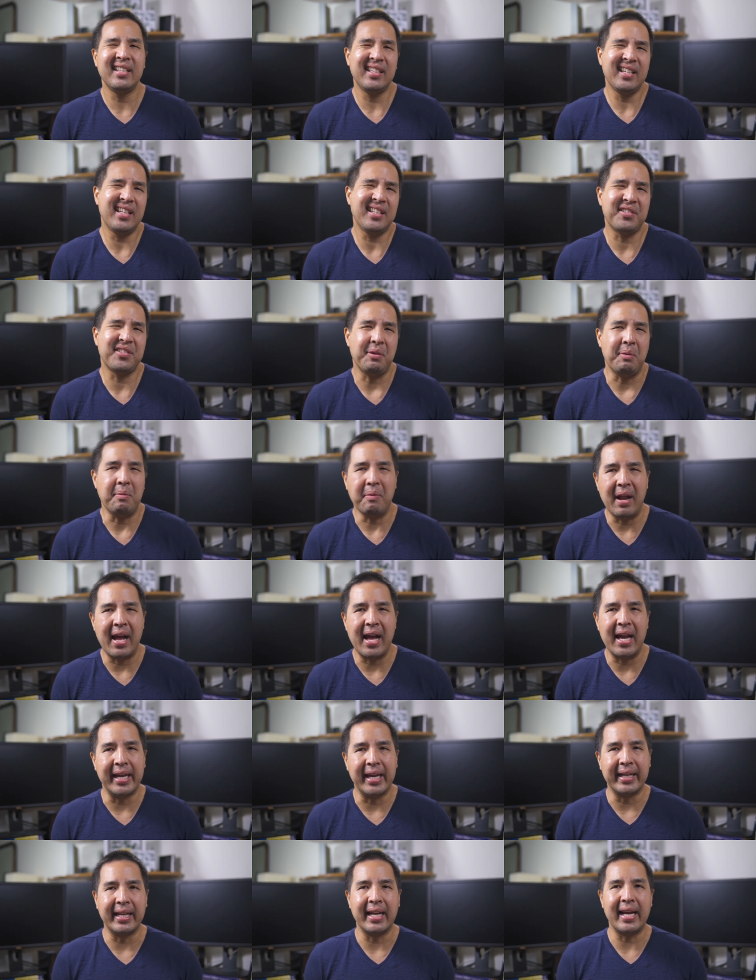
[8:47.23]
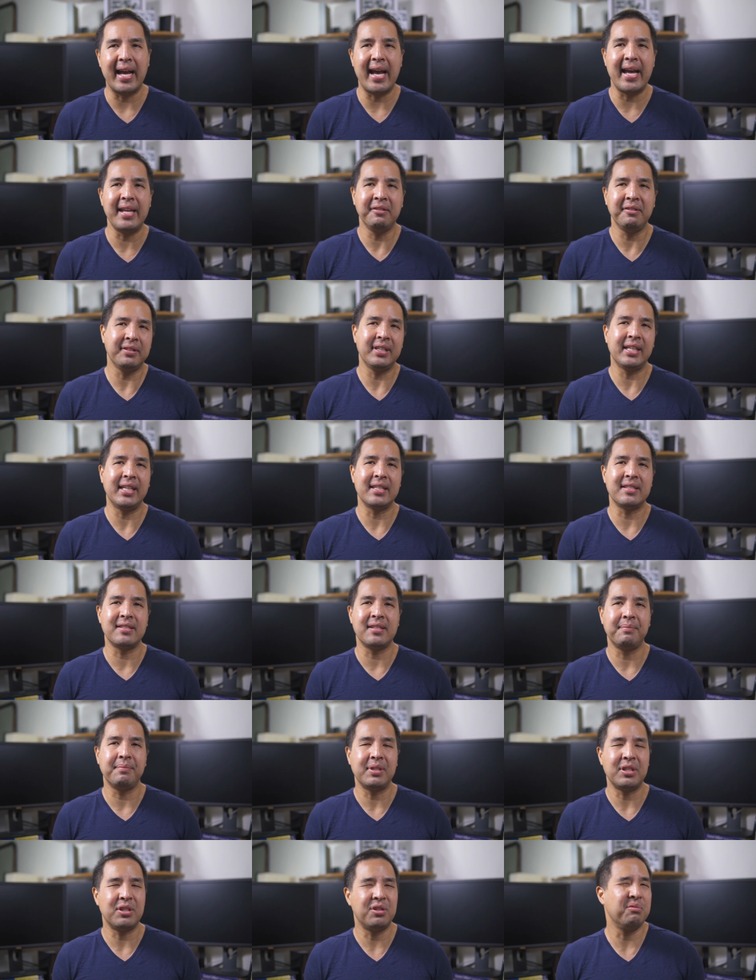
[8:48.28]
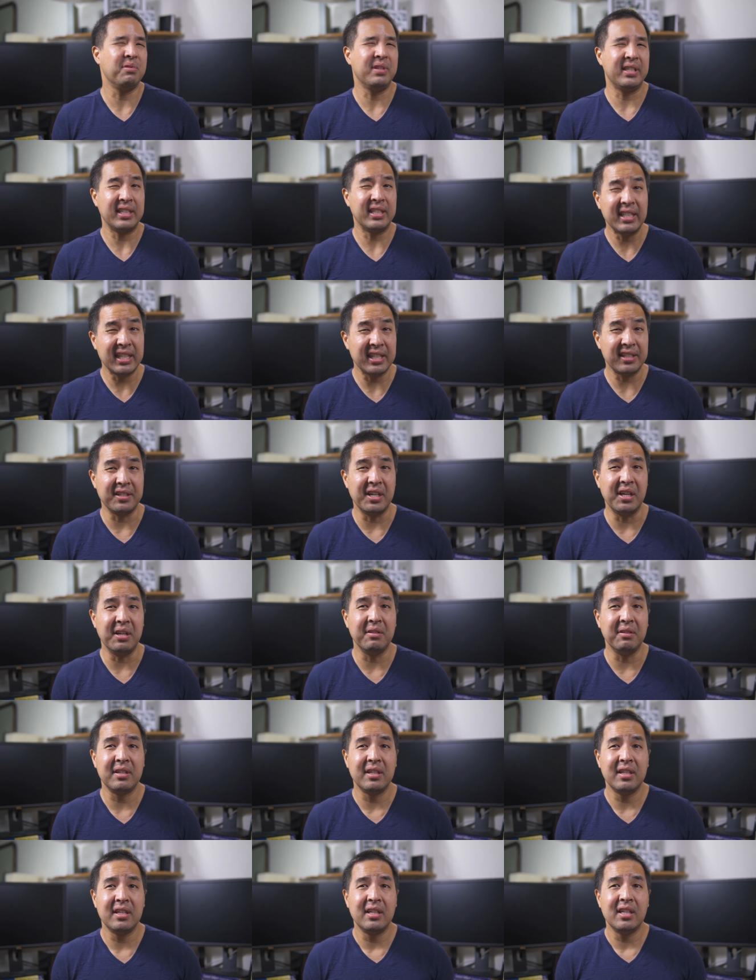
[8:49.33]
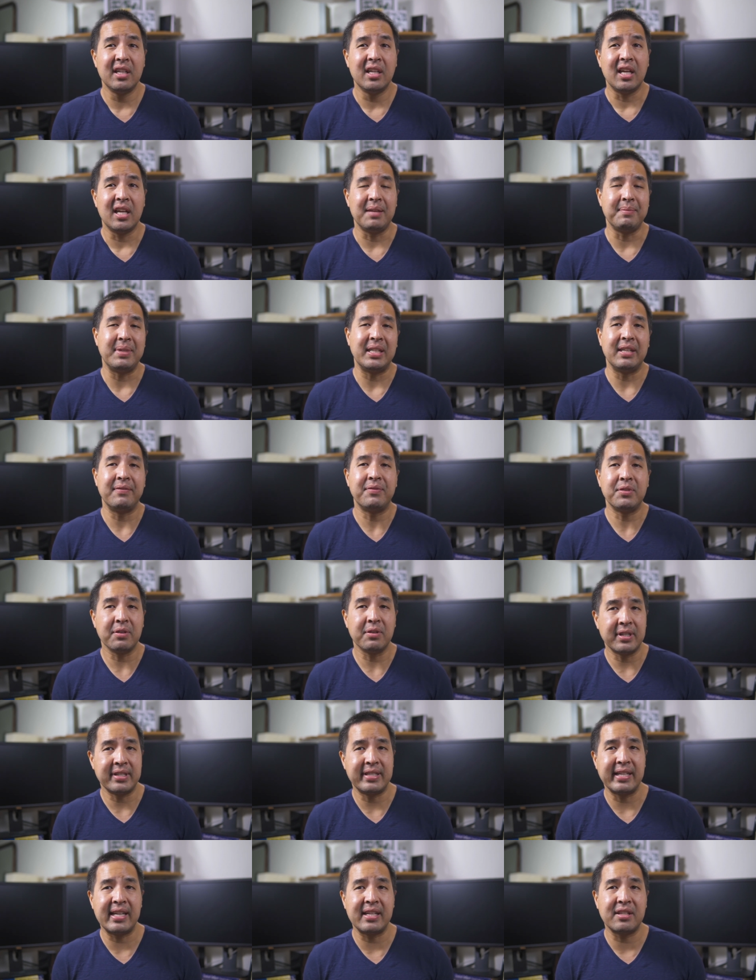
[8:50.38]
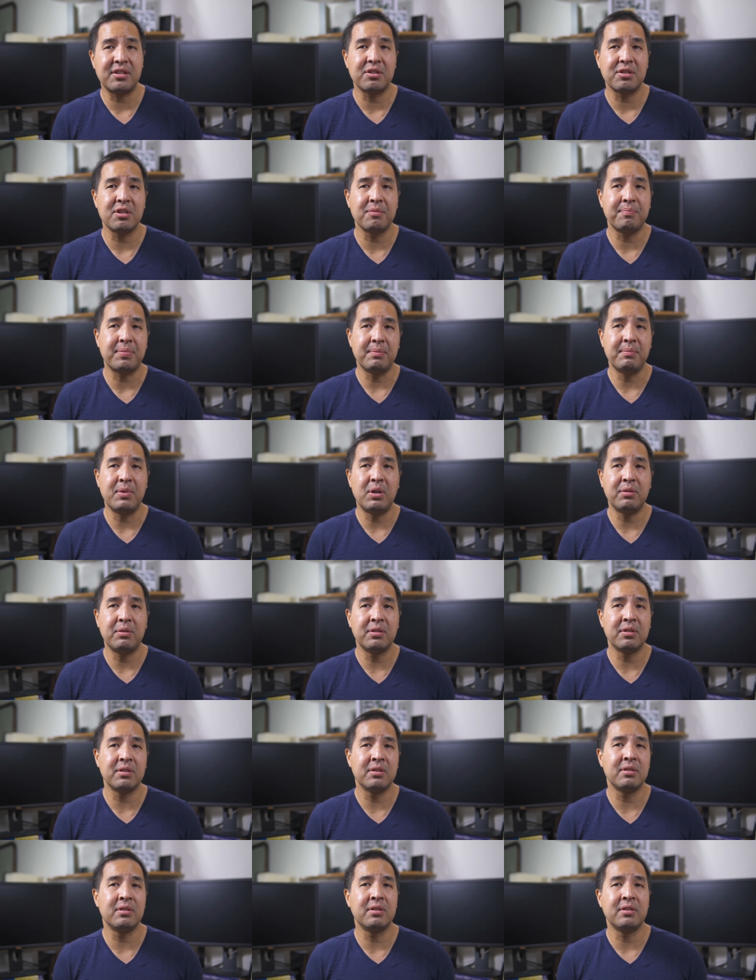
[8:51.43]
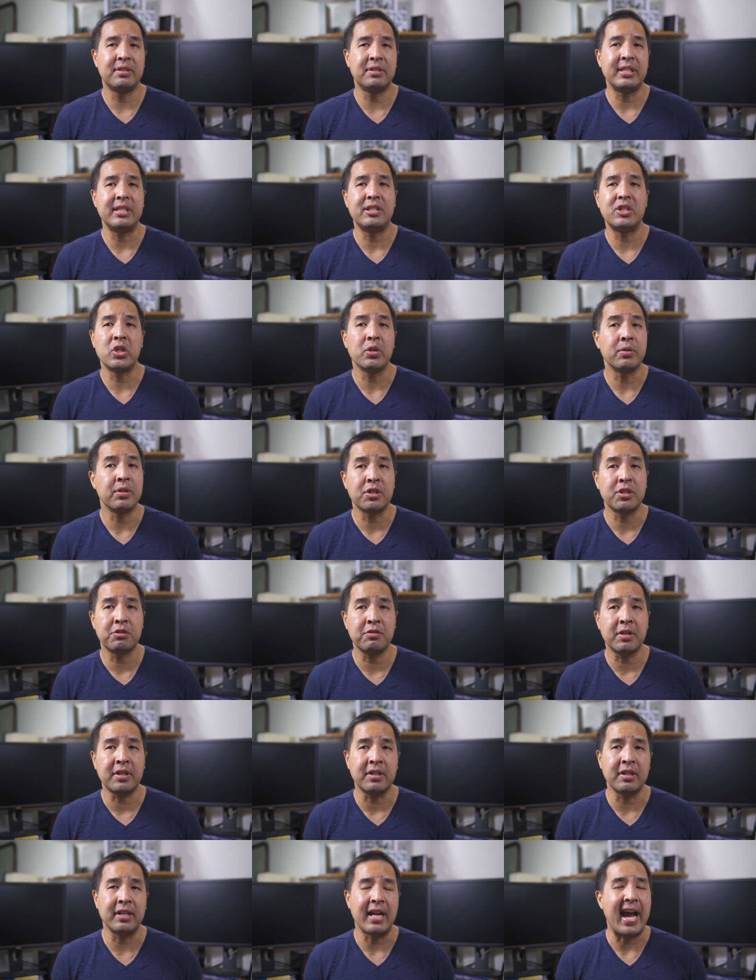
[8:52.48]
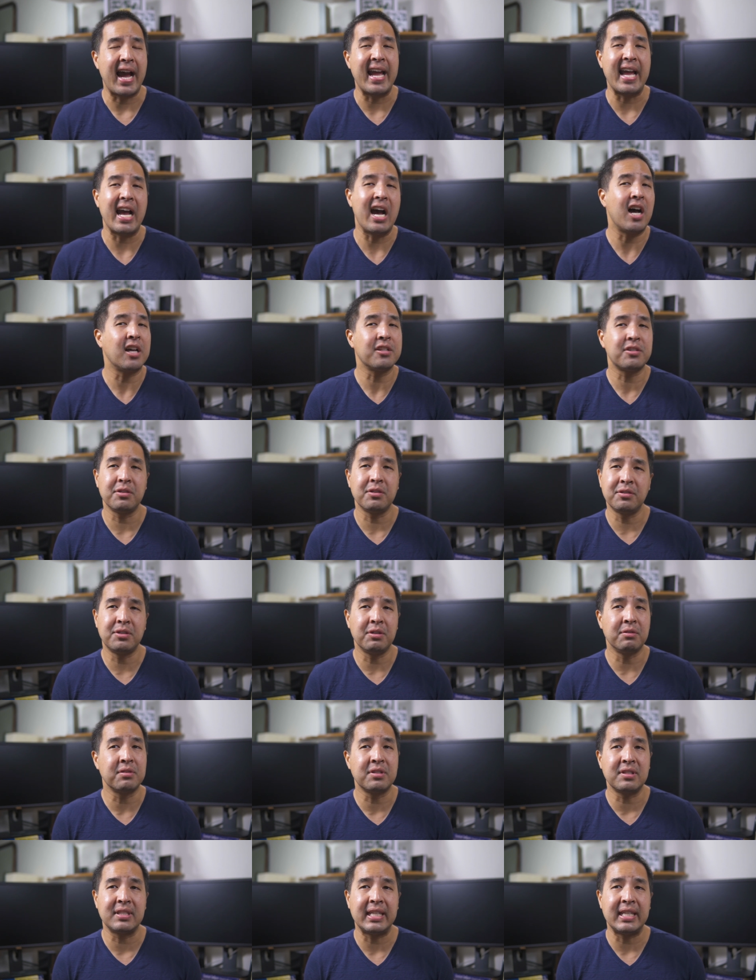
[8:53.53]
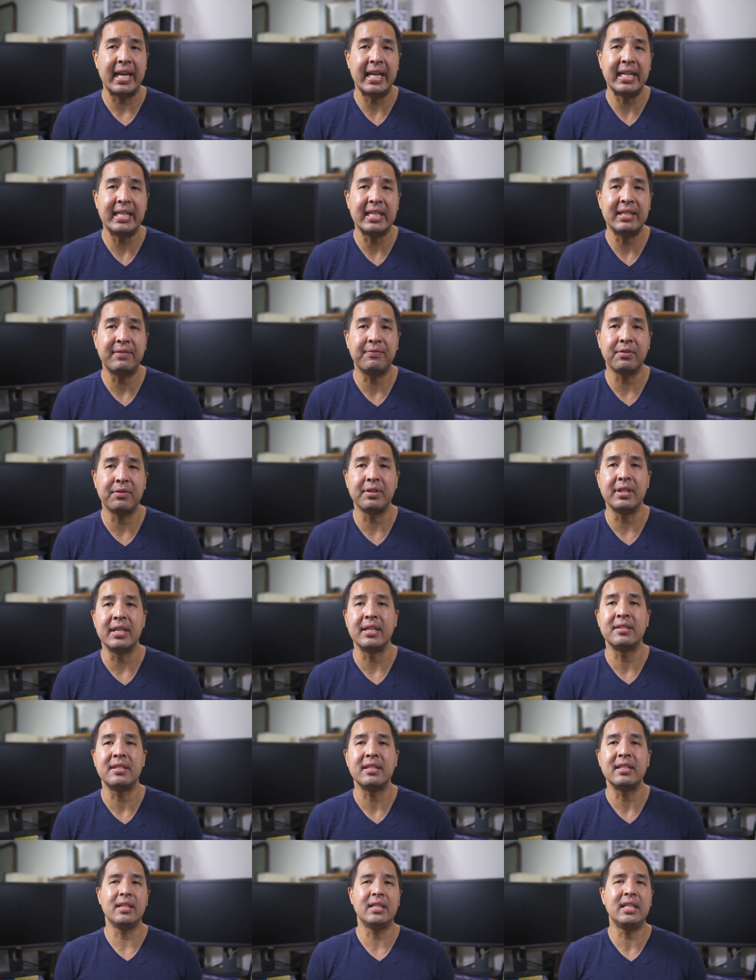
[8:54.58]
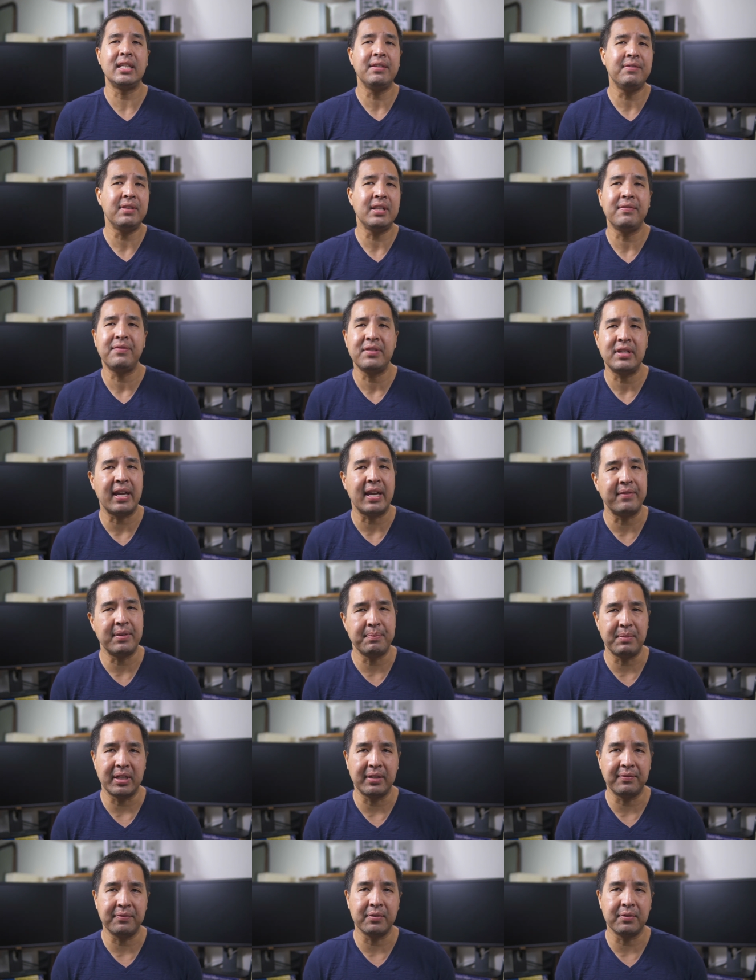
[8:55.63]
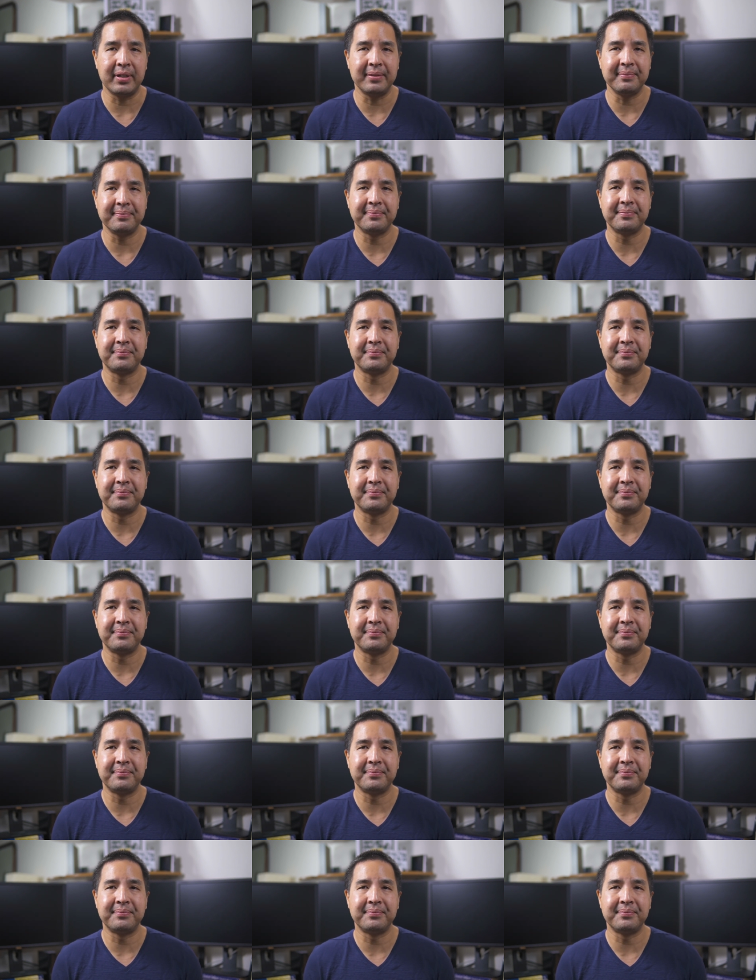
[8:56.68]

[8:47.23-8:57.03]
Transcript: it's alright. I don't think it's something you really need though. I mean, if you're a dancer, promoter, DJ, or instructor, I also don't see a need for this, even if you have the money for it.